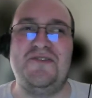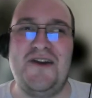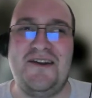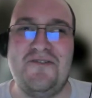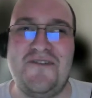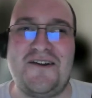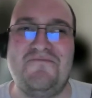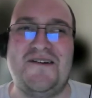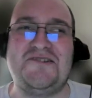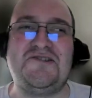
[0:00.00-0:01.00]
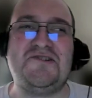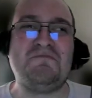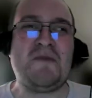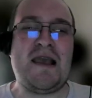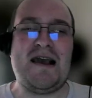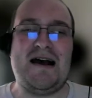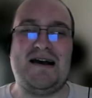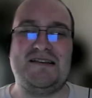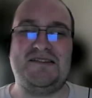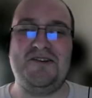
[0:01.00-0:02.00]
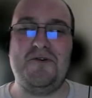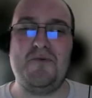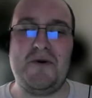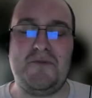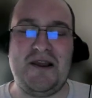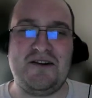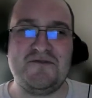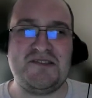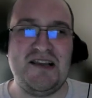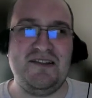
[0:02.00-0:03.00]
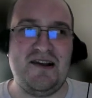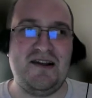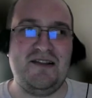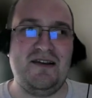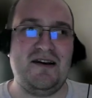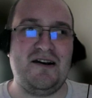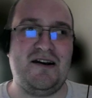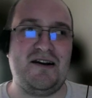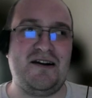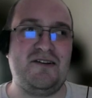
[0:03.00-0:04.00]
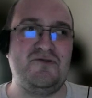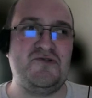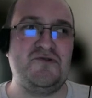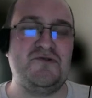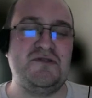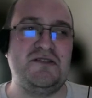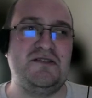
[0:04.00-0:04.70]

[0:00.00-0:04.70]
Thank you very much. So when we considered how to